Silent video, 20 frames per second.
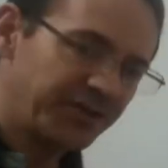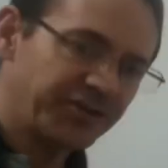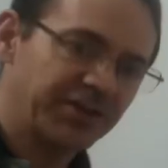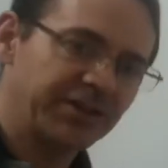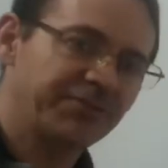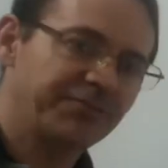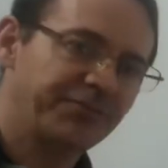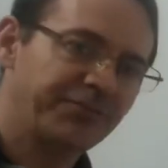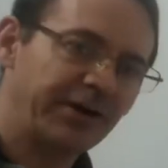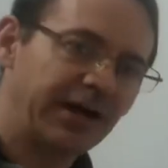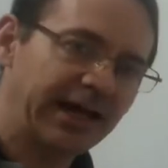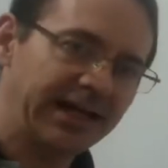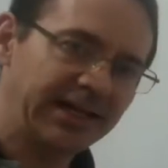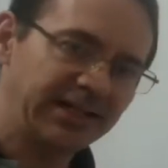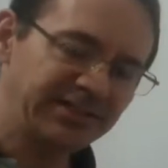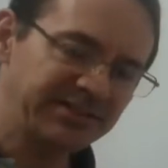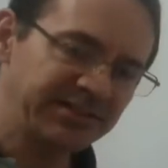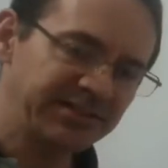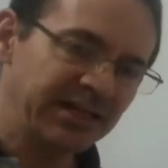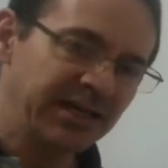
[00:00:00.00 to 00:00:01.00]

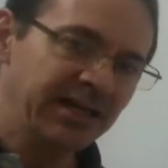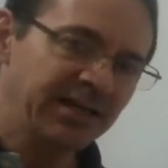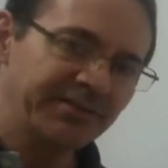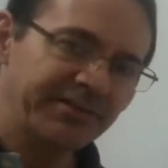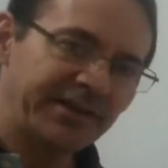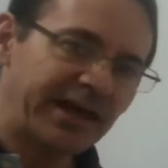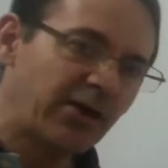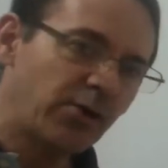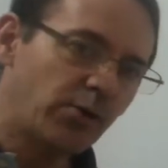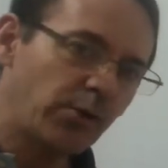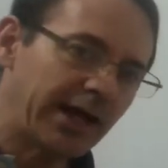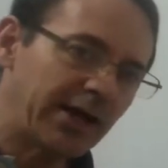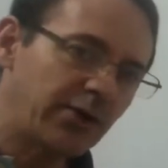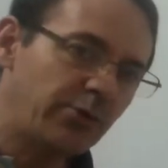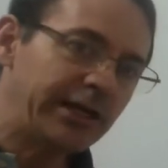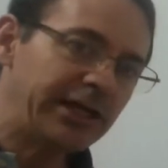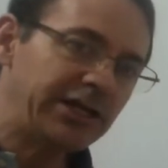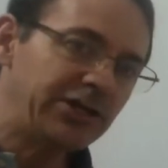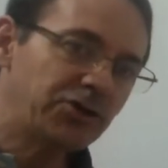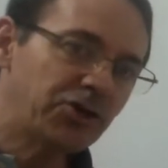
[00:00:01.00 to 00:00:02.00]
advice. That way
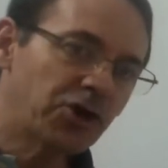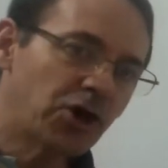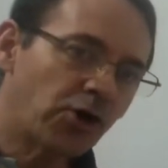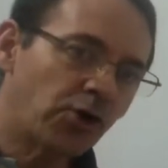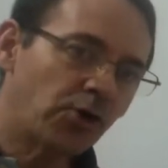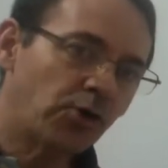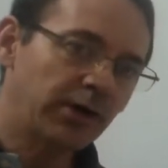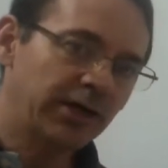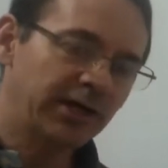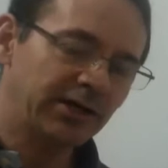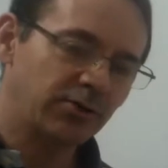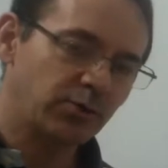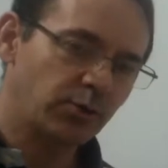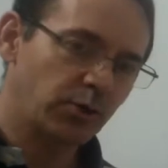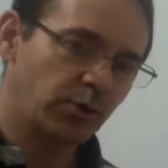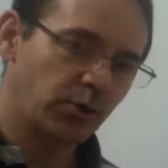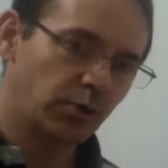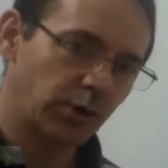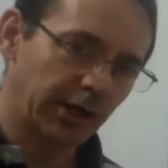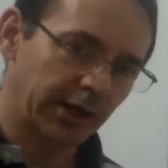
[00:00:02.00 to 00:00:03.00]
we know it
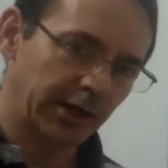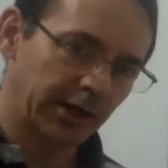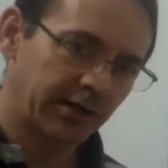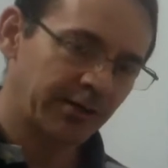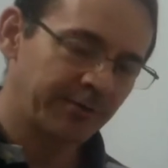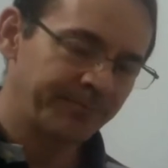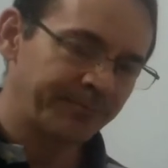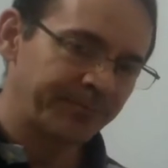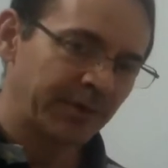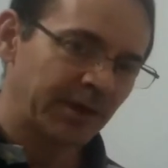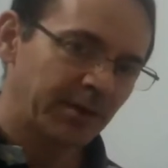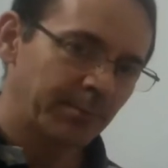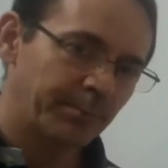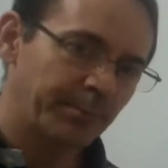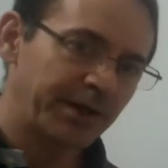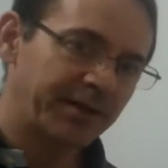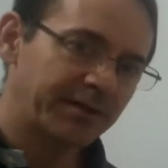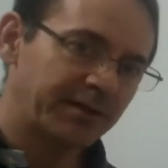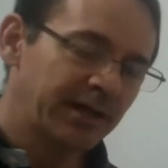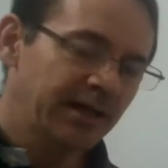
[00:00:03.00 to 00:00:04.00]
will work.
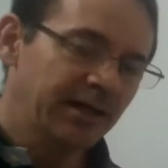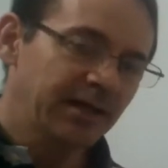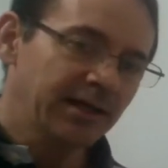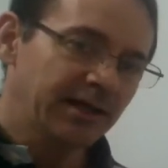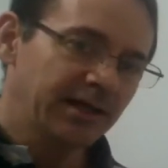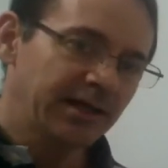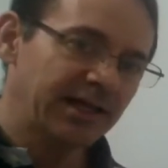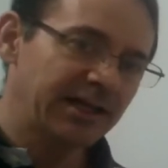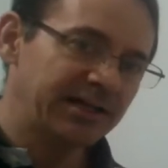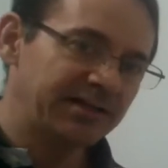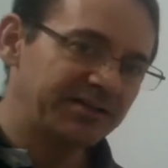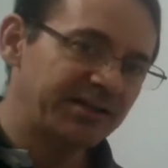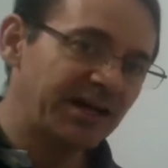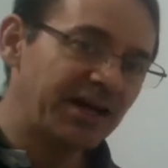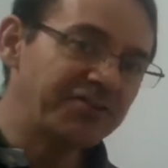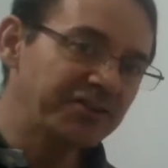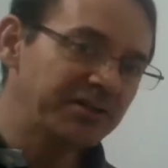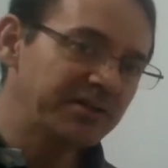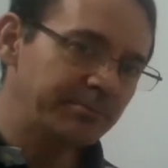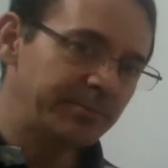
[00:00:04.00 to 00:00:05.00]
But it
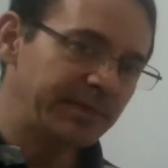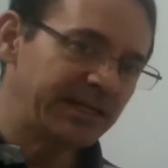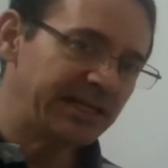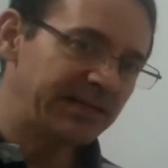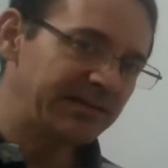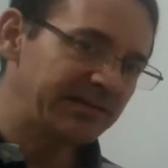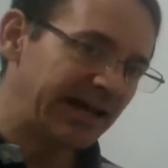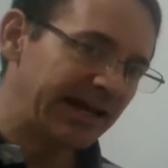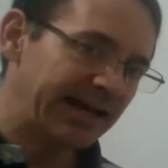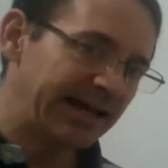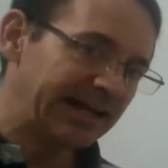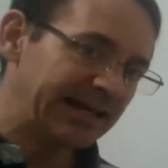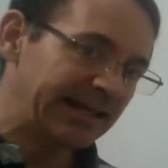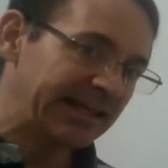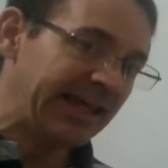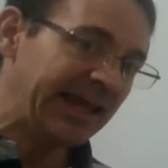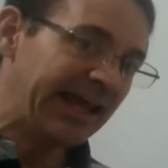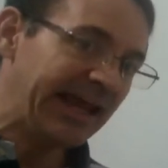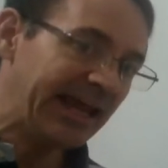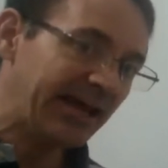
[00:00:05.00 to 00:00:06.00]
doesn't mean that it
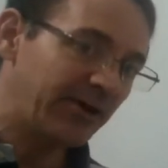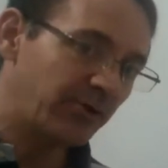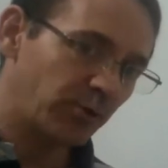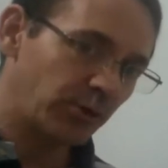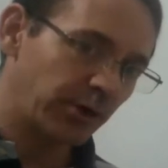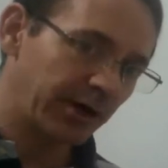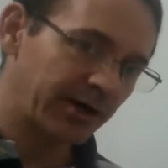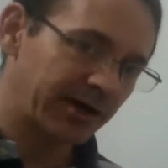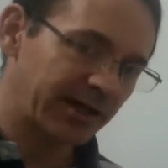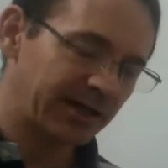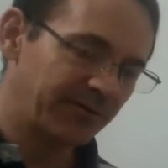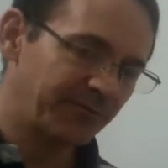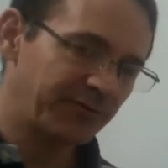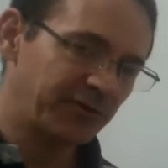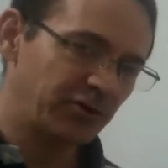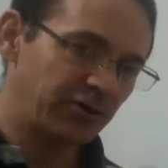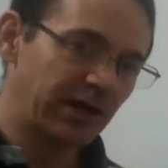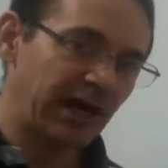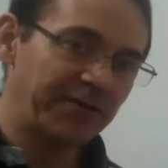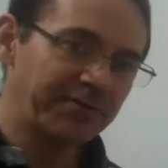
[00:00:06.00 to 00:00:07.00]
can't work if you
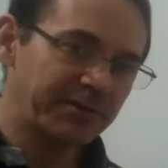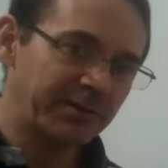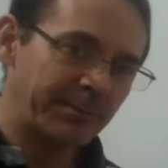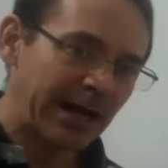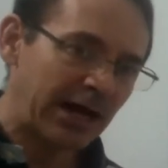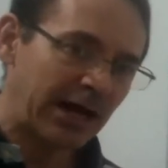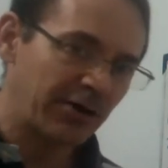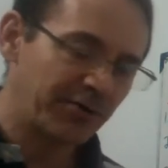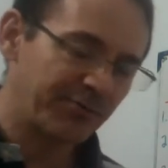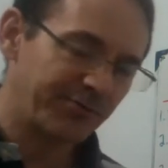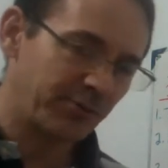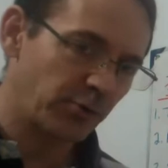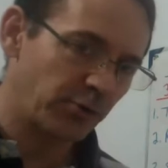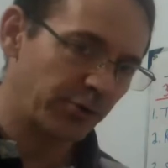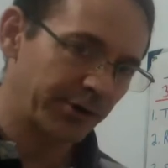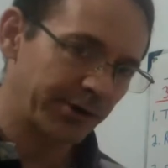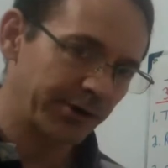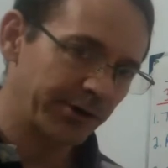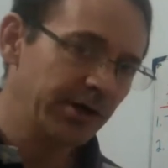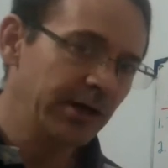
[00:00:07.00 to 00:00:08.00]
got them out of
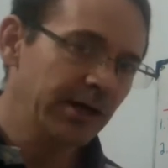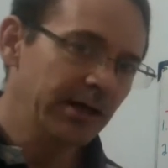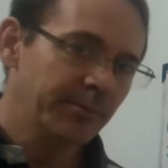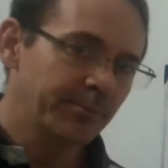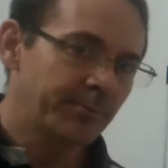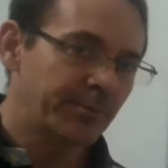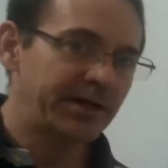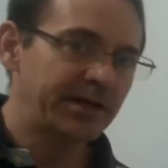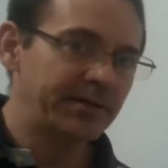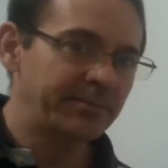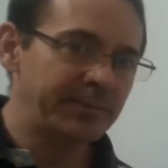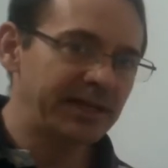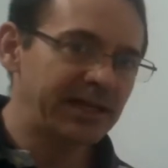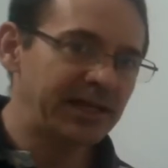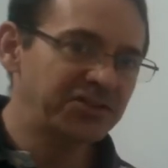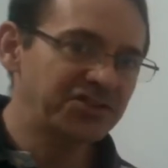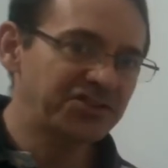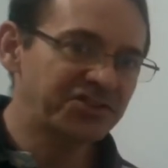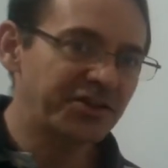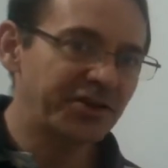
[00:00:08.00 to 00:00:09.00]
order, but it
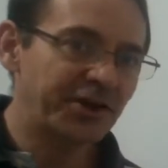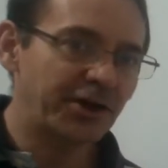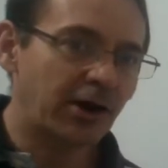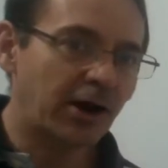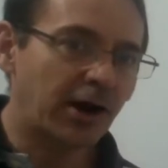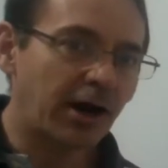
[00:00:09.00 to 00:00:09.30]
means there